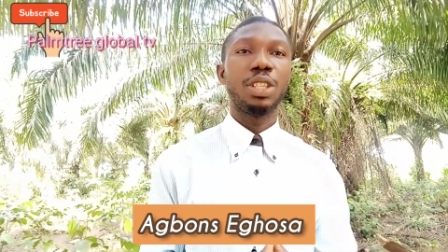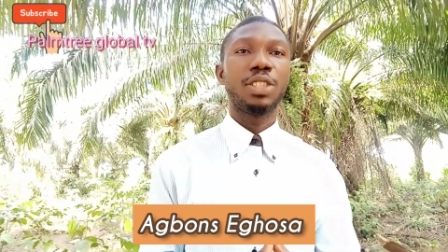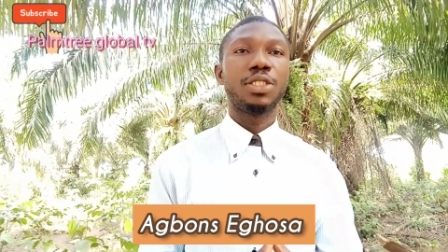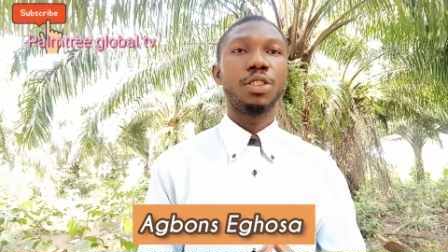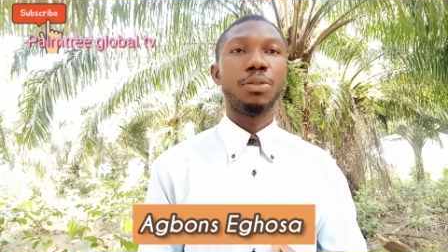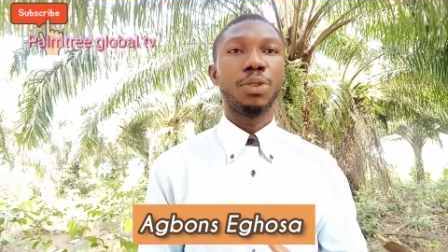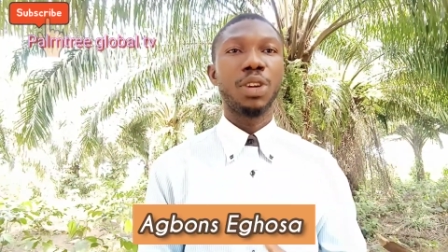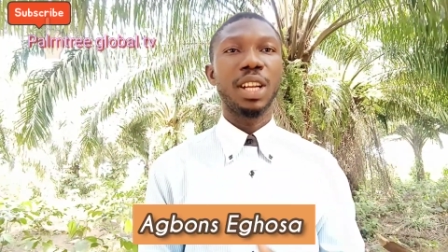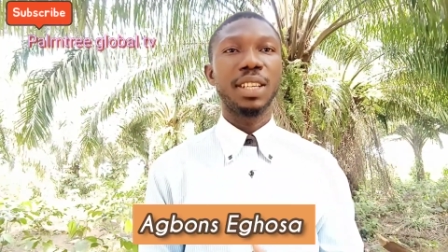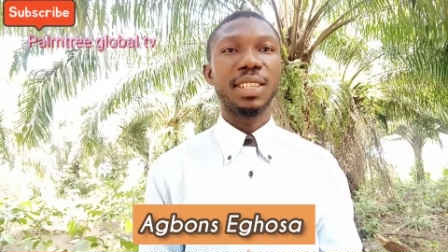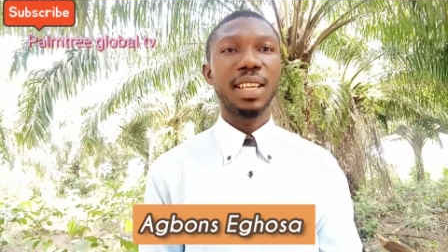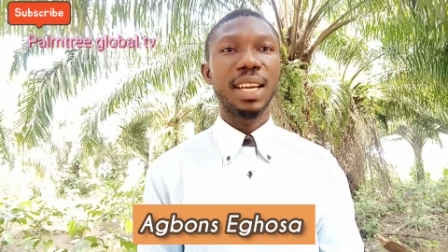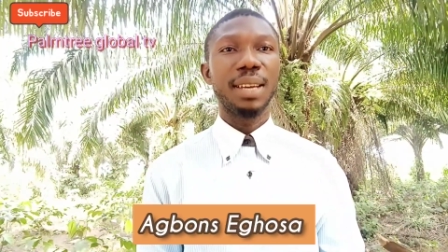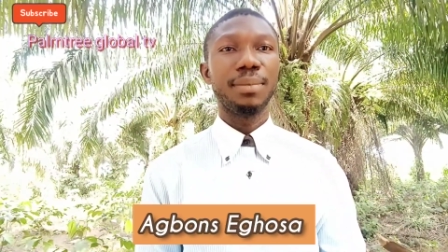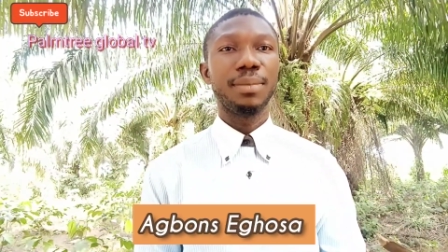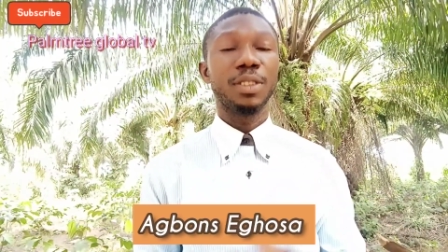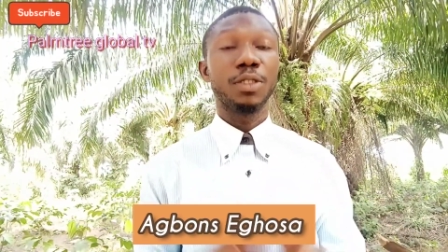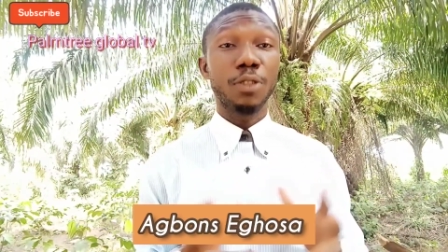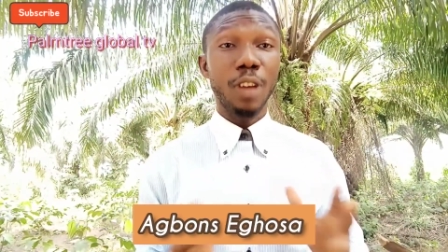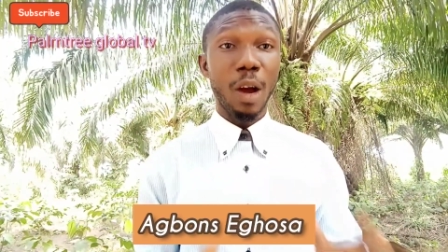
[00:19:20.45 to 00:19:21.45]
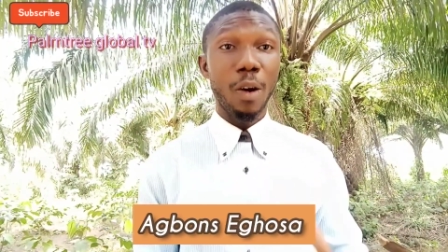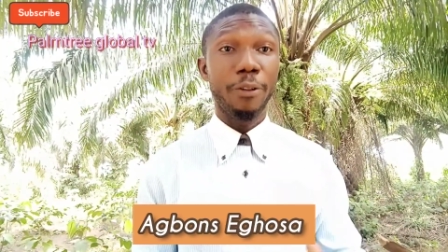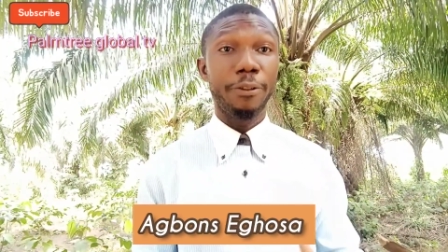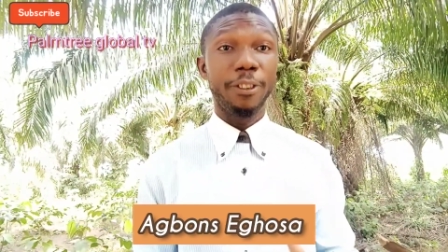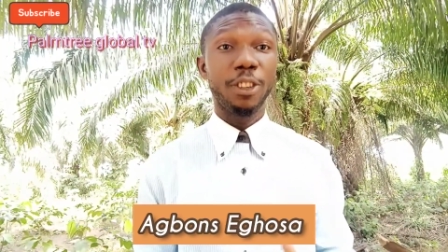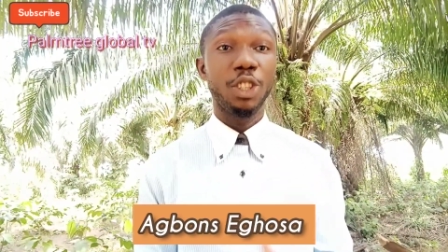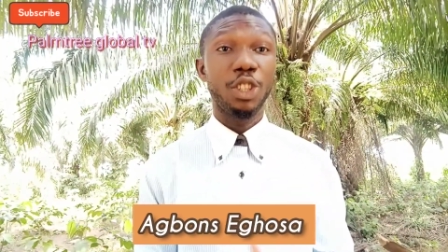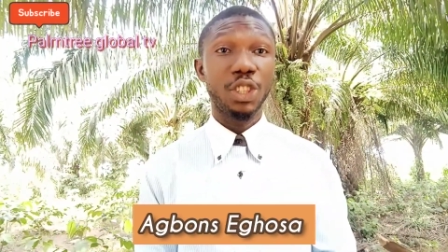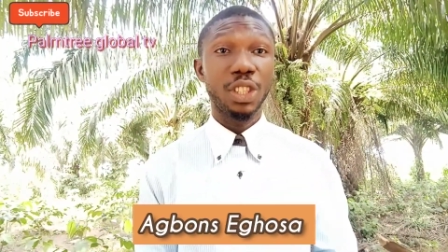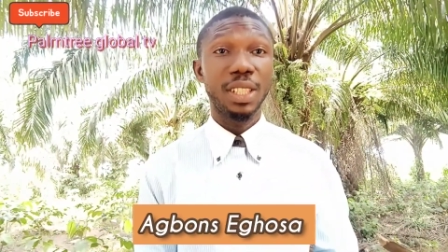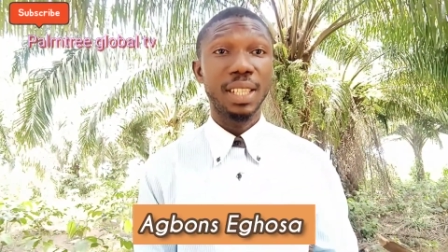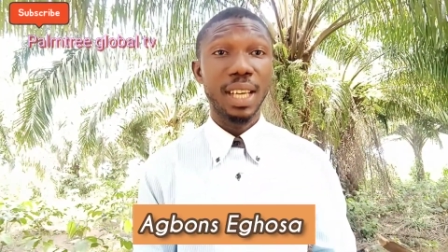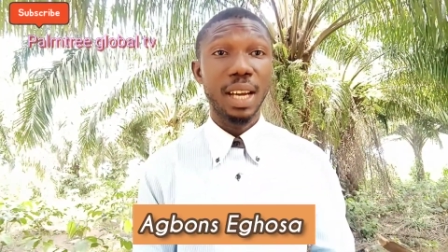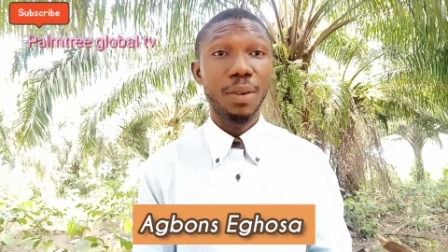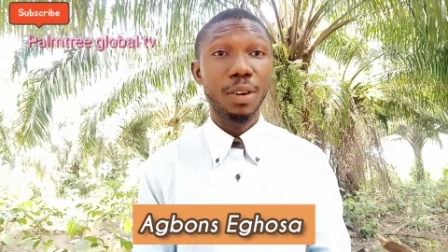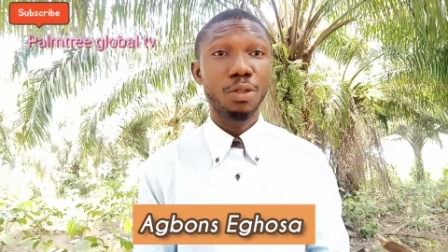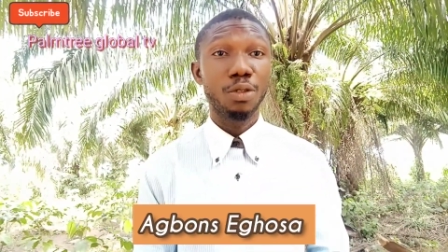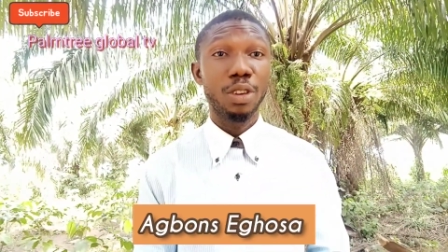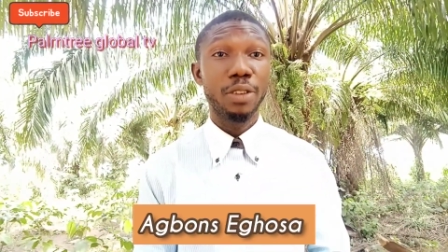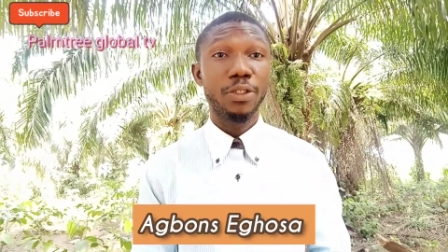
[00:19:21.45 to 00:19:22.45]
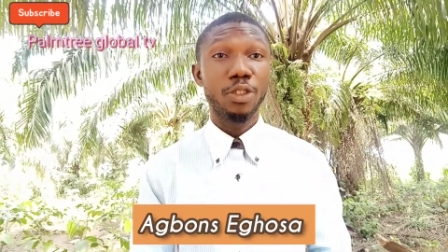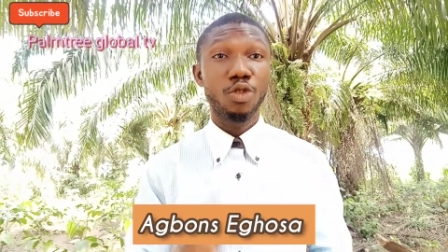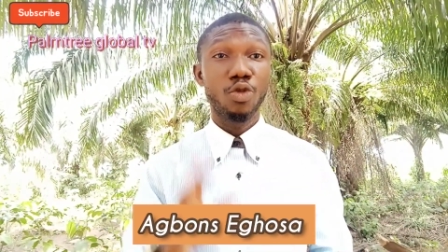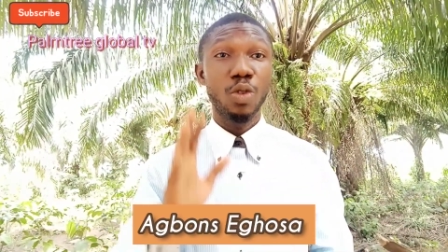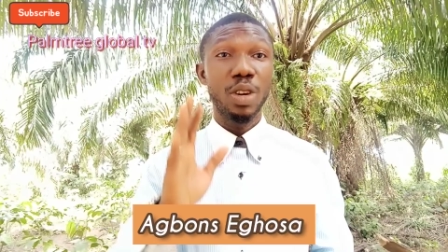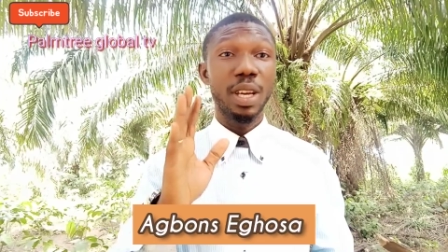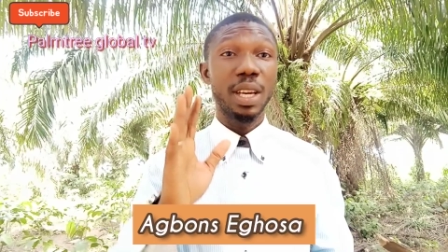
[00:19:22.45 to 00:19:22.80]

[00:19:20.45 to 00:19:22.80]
daily, weekly,